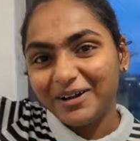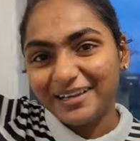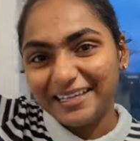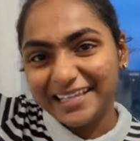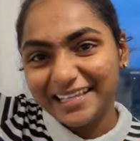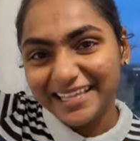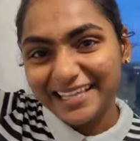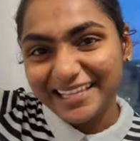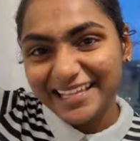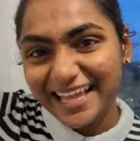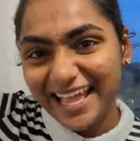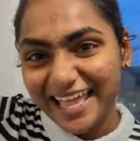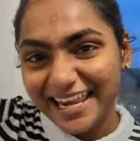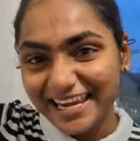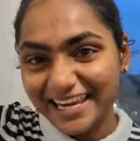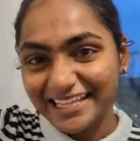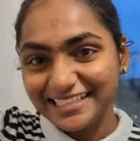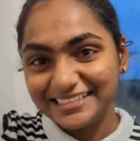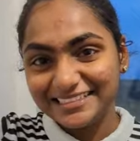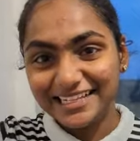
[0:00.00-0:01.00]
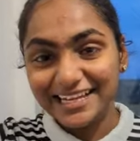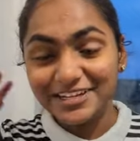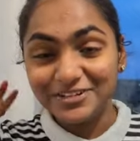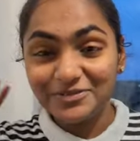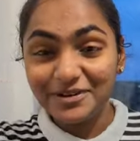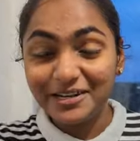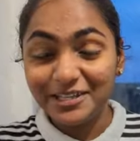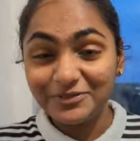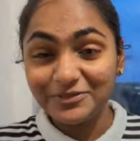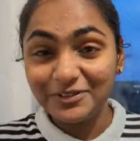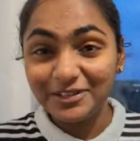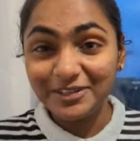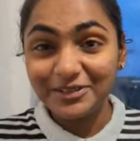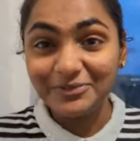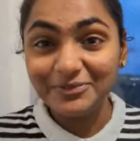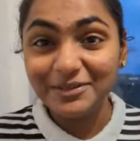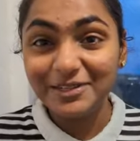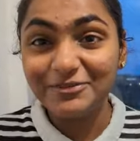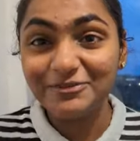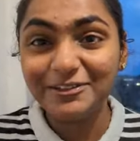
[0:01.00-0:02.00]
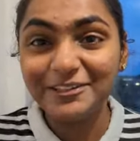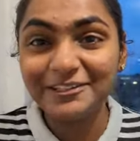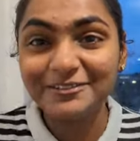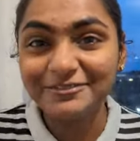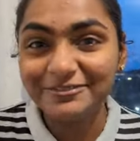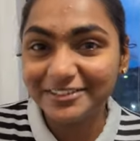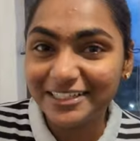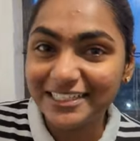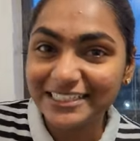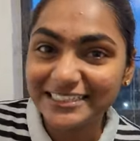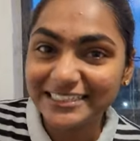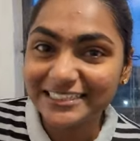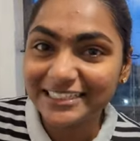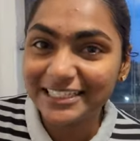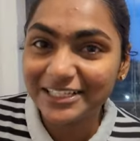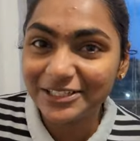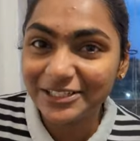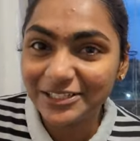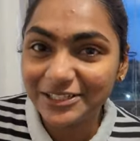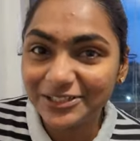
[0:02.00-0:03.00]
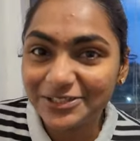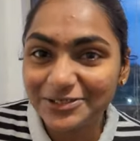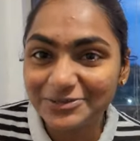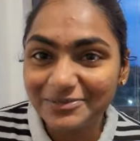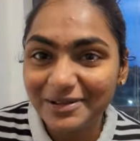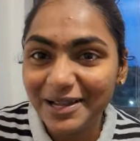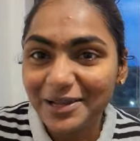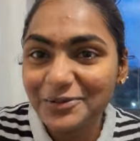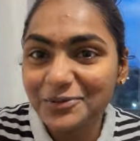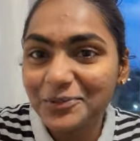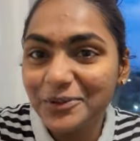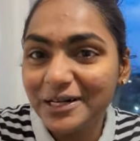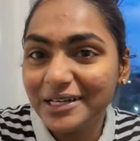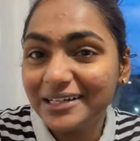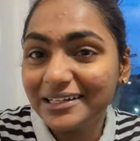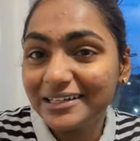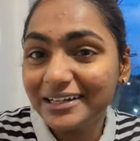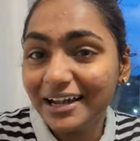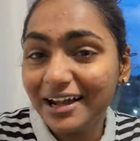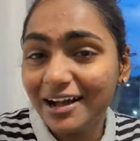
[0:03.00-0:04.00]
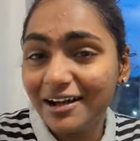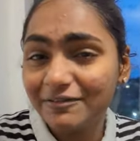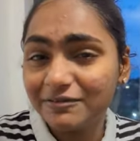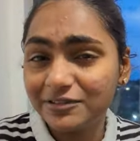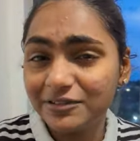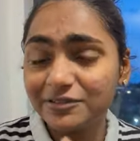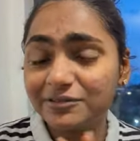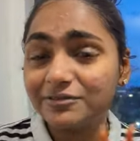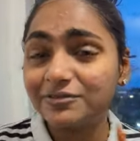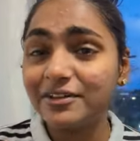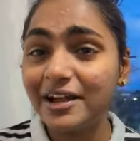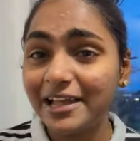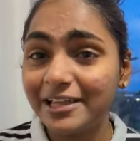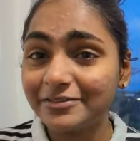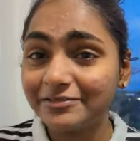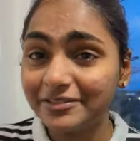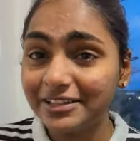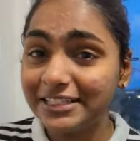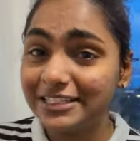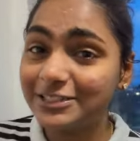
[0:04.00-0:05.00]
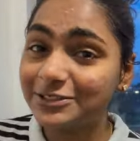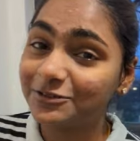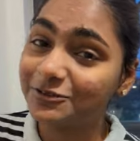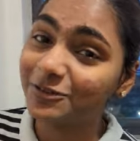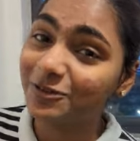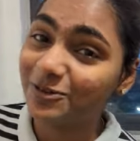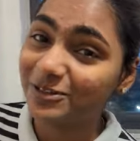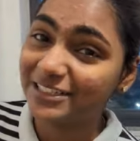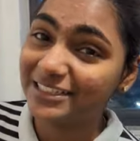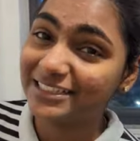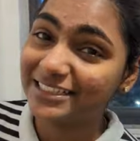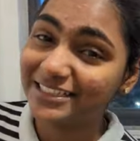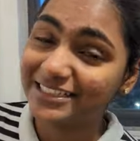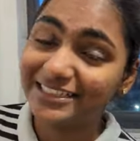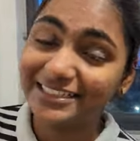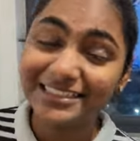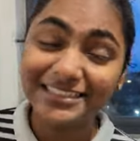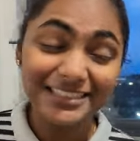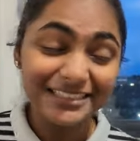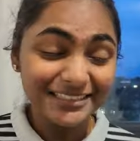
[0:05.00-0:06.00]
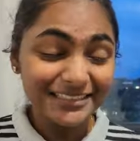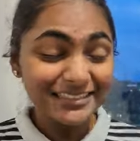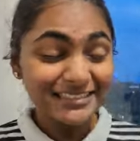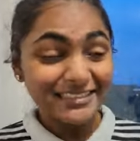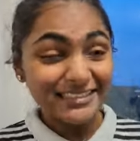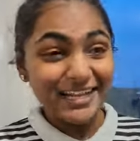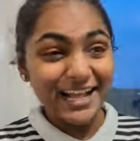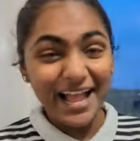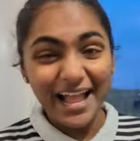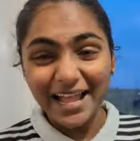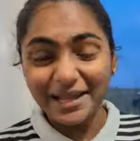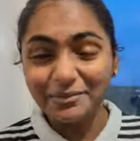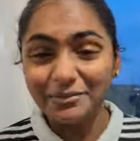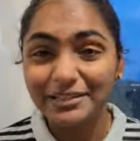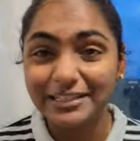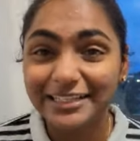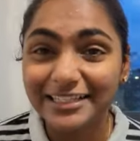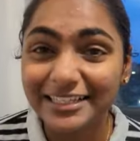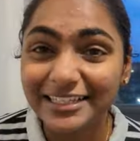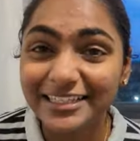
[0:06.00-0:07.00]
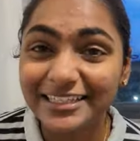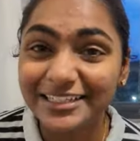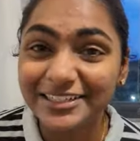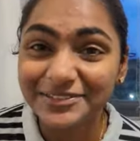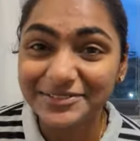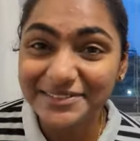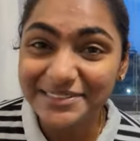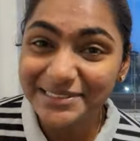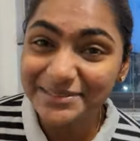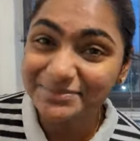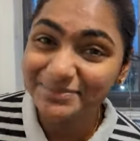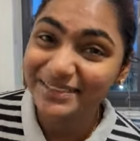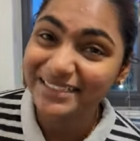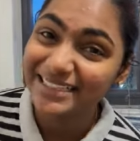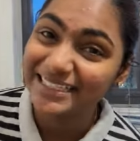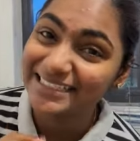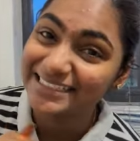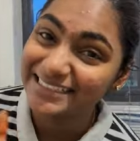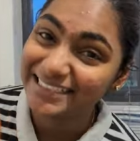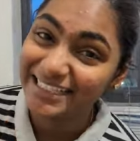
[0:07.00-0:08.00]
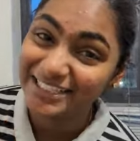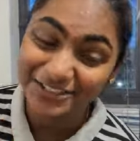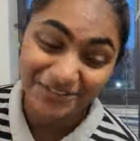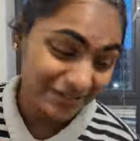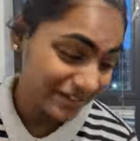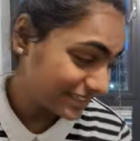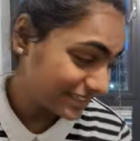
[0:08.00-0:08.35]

morning and let's get ready with me for the first day to my work after five weeks of holiday. I'm a little nervous, but let's get